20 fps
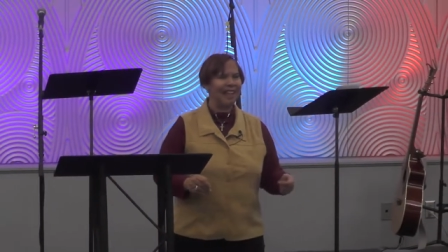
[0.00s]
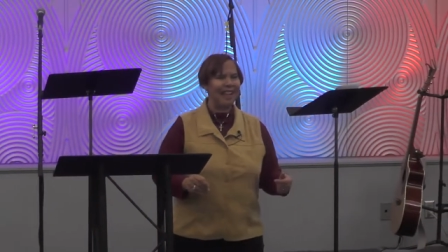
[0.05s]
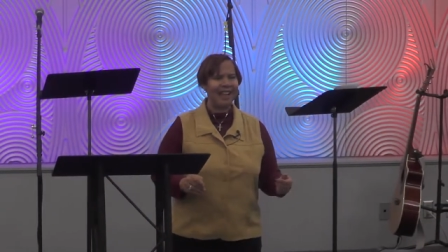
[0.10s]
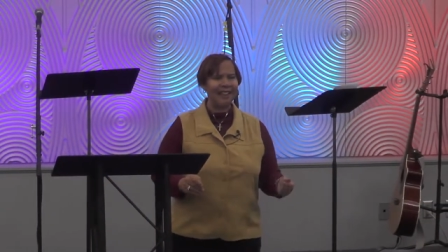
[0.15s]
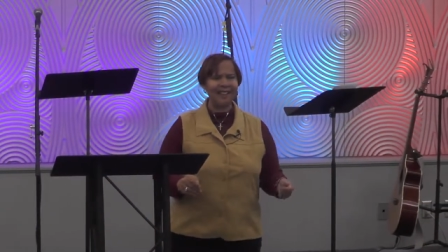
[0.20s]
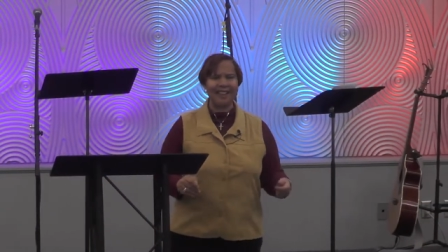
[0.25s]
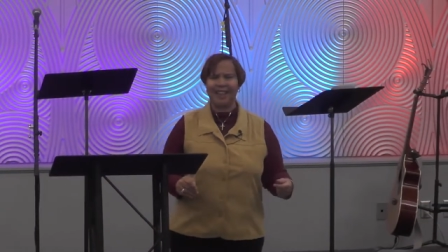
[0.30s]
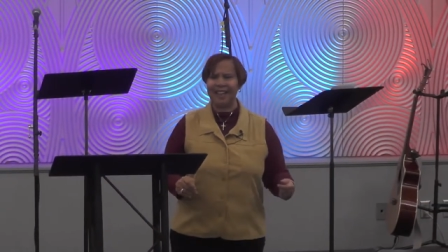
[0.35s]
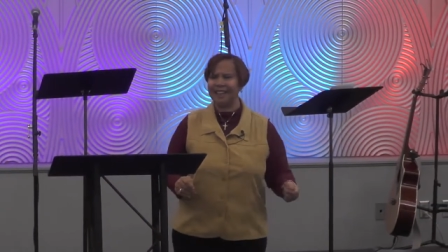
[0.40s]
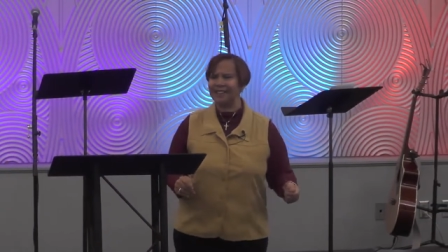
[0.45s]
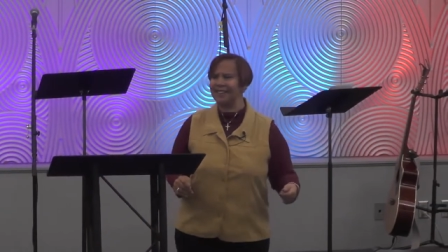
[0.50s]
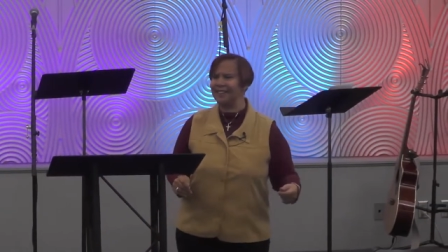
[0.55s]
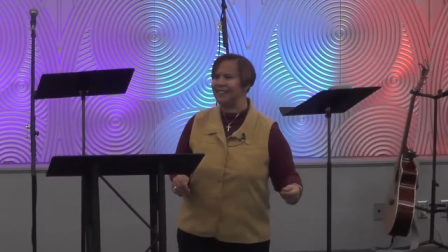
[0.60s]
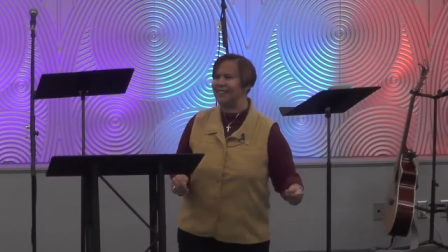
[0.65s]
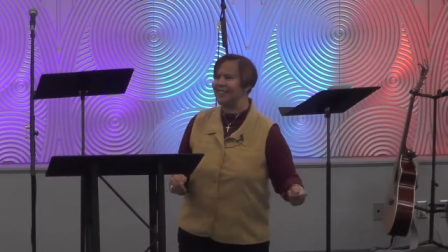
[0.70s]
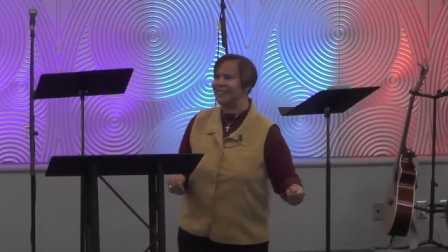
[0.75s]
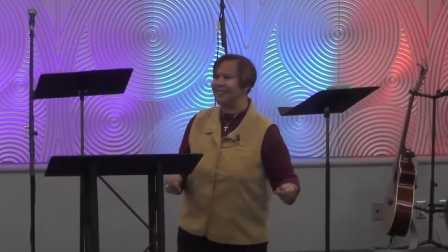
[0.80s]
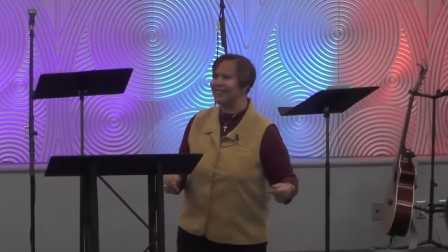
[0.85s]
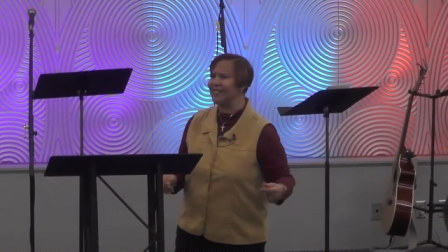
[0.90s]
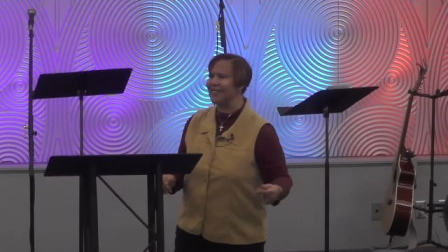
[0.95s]
highlighting
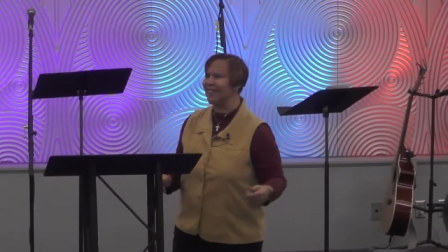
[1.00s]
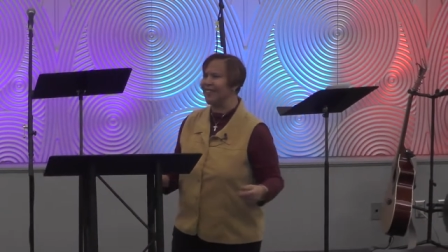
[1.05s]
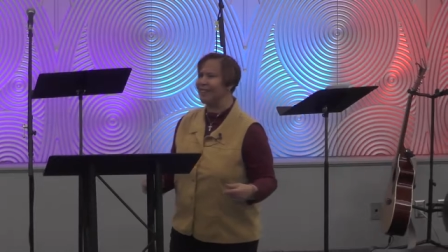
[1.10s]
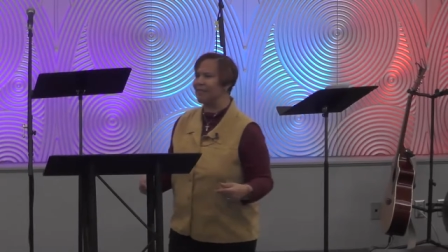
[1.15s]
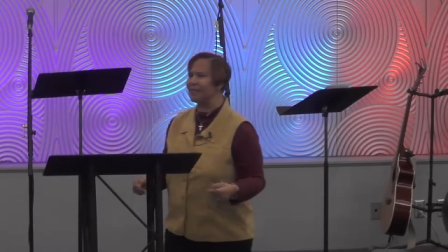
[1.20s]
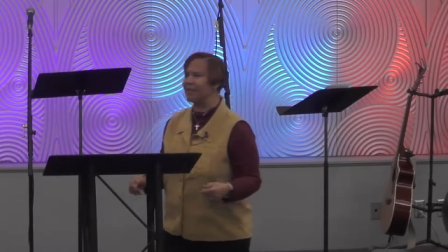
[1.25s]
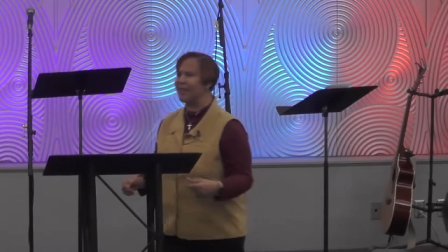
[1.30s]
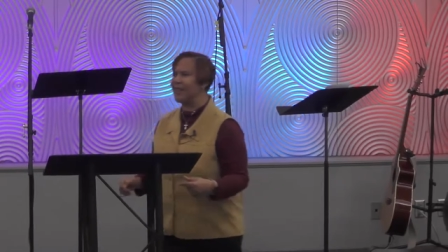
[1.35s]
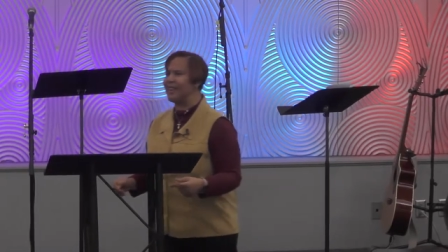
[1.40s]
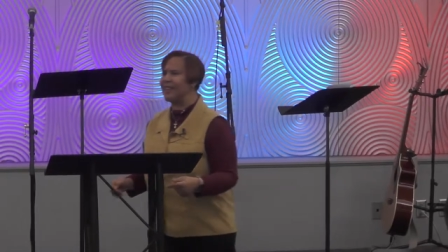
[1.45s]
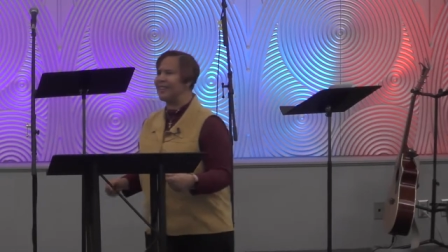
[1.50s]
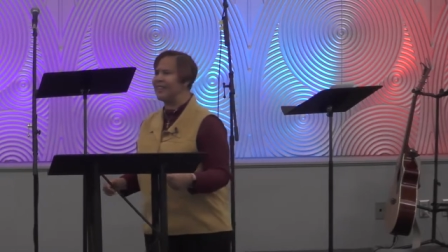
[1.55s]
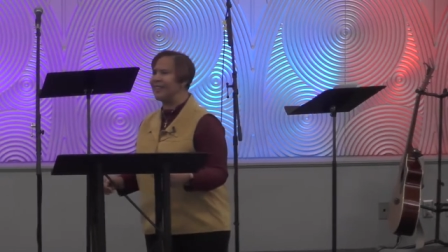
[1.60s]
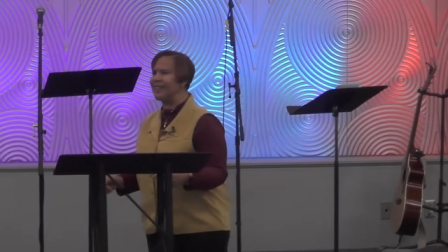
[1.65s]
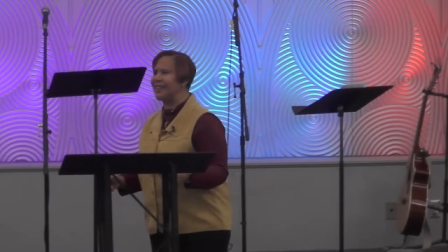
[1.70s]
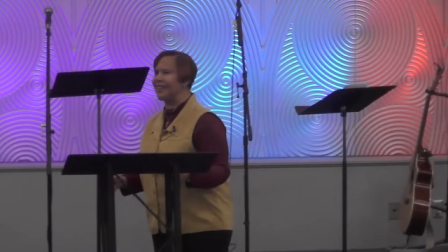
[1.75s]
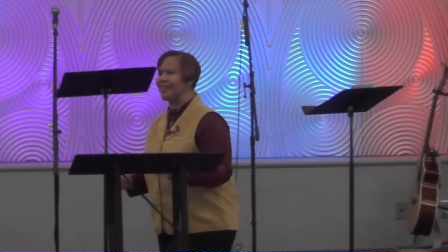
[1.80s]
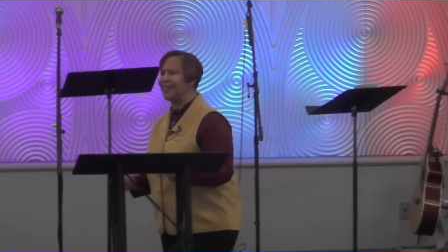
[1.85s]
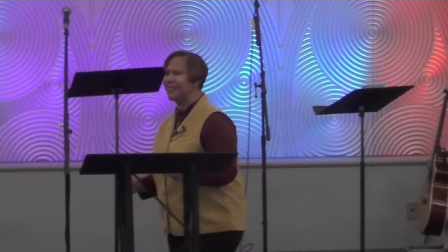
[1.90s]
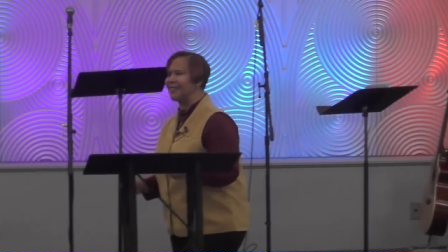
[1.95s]
and, and
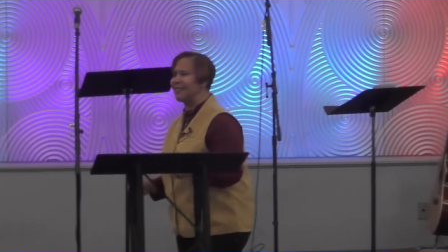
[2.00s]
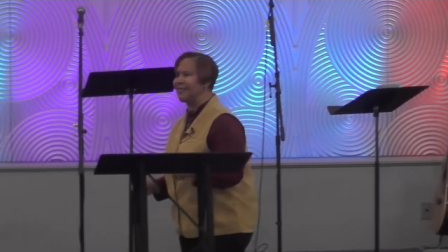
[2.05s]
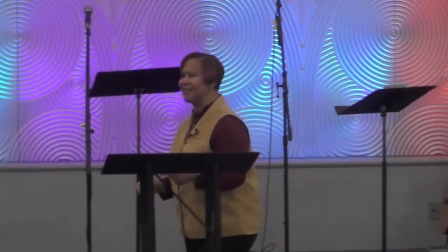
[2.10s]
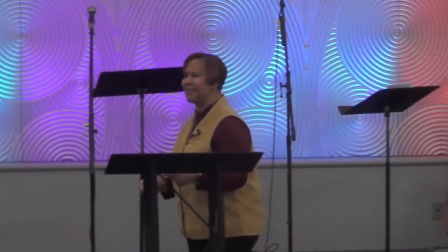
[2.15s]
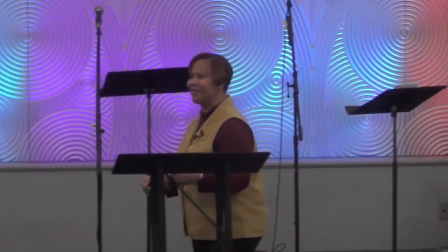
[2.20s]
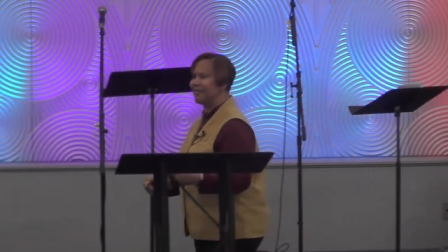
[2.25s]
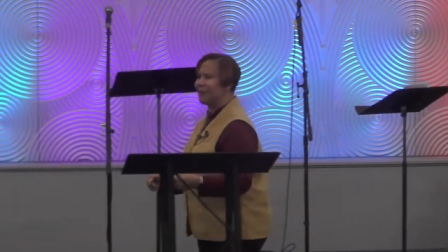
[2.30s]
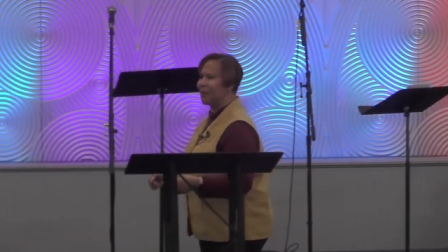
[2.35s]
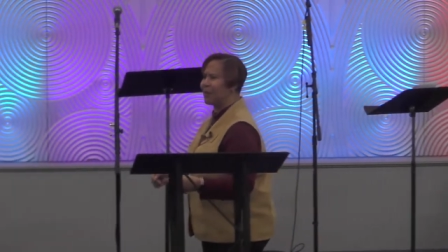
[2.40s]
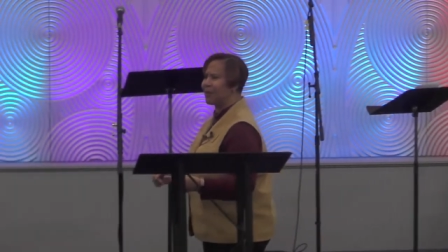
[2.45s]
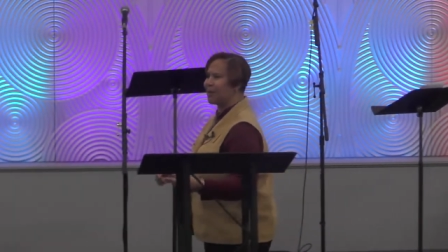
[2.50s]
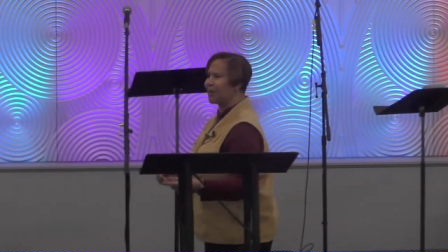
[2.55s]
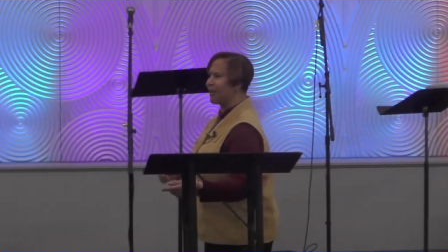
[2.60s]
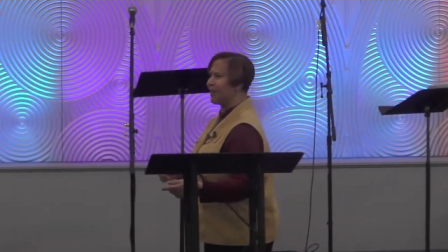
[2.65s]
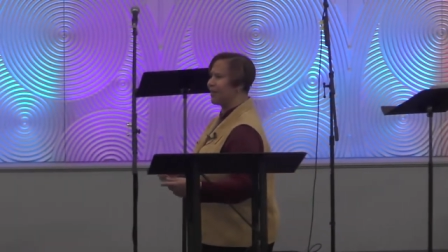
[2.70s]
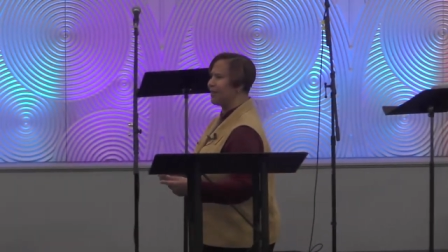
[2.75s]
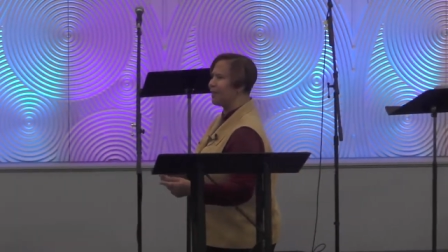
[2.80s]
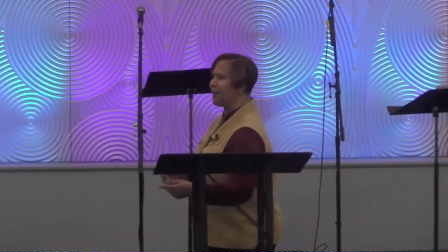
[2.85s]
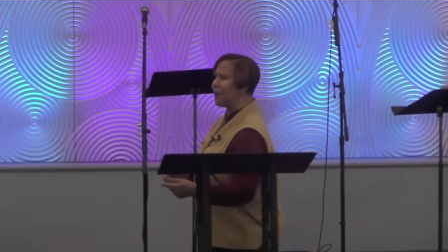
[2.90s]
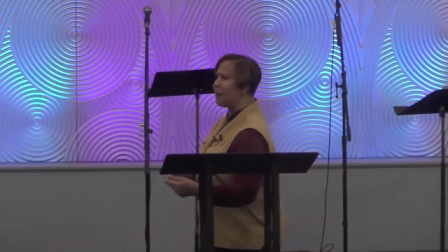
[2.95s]
reading and just
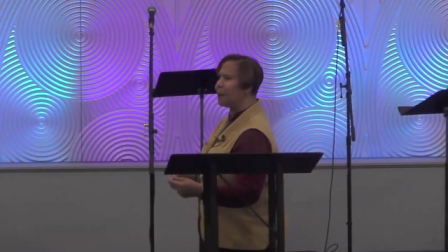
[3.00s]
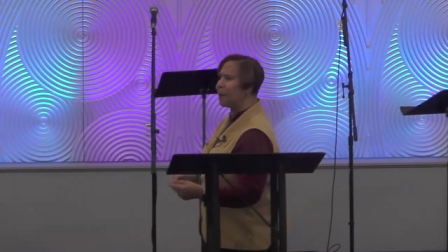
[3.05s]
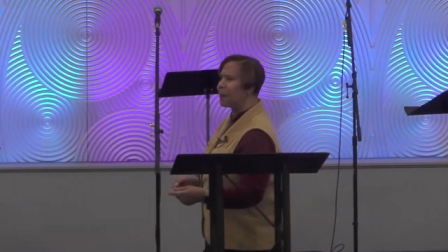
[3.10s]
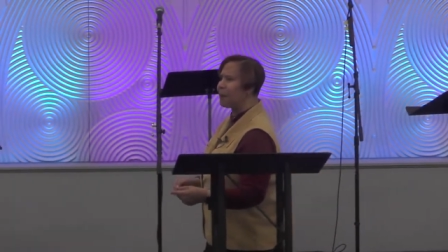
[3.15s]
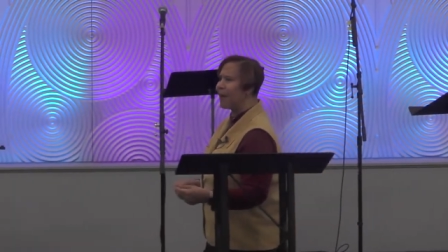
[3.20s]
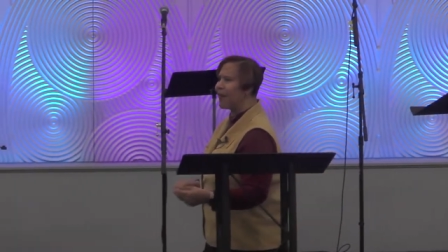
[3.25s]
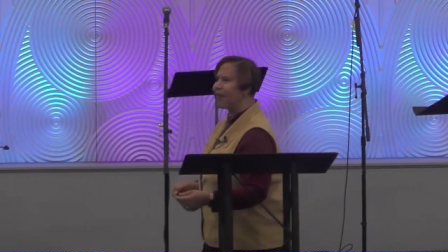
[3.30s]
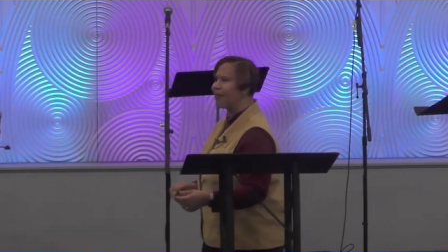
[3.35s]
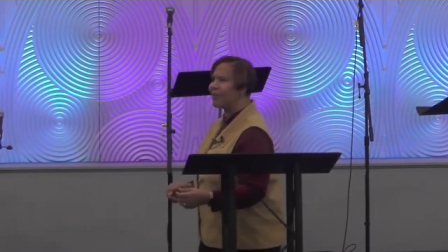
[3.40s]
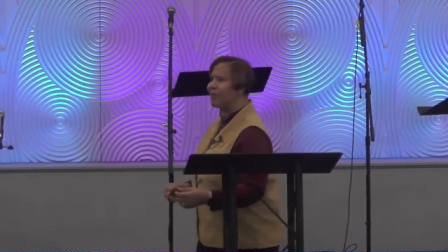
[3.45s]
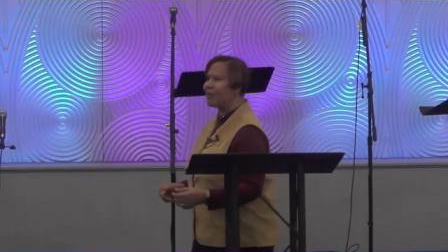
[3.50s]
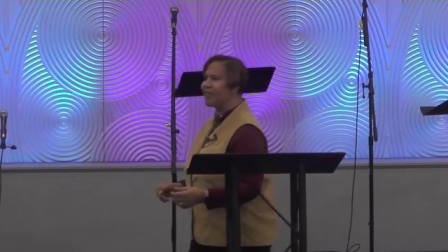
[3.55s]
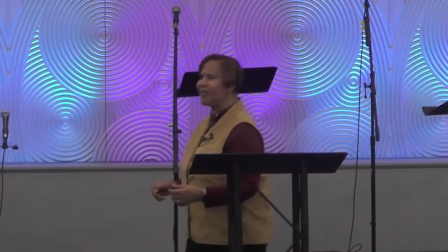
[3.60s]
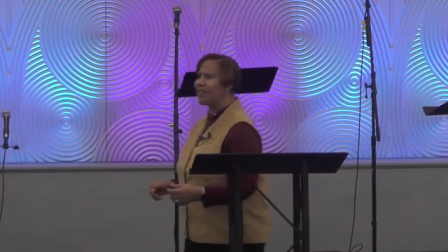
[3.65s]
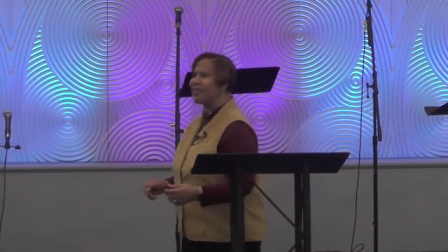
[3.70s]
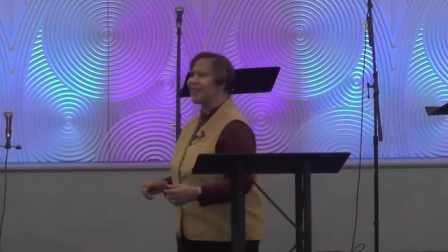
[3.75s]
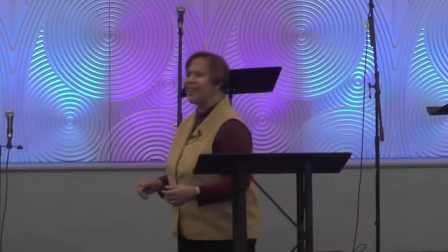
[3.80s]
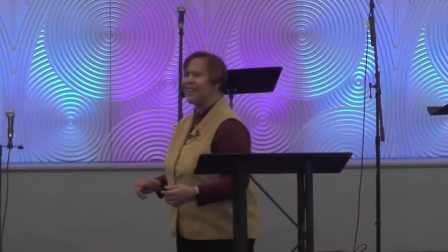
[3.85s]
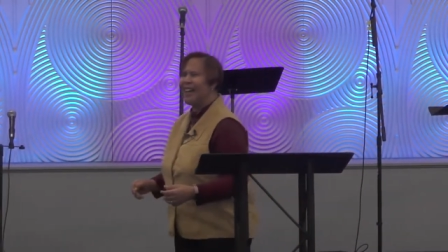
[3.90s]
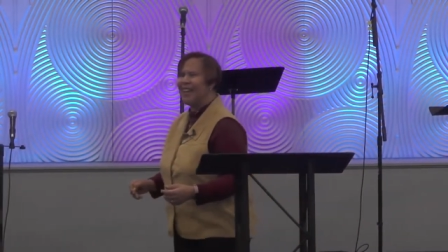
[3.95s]
getting all prepared for
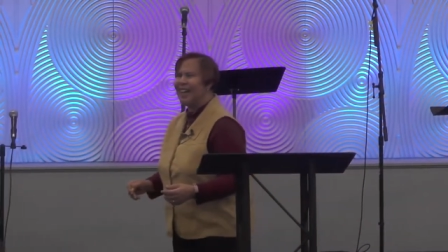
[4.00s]
this.